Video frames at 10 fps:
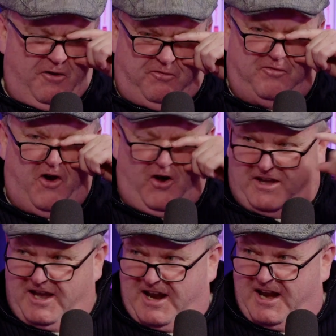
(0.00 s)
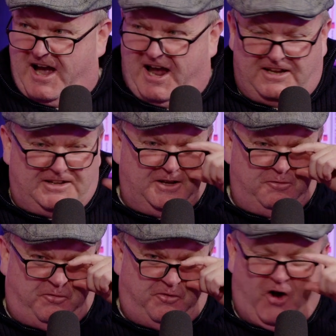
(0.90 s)
fucking Ideal
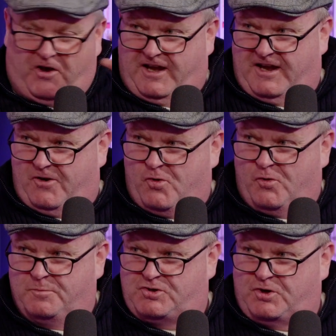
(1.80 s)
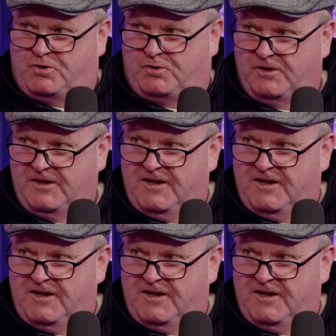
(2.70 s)
fucking Home Show.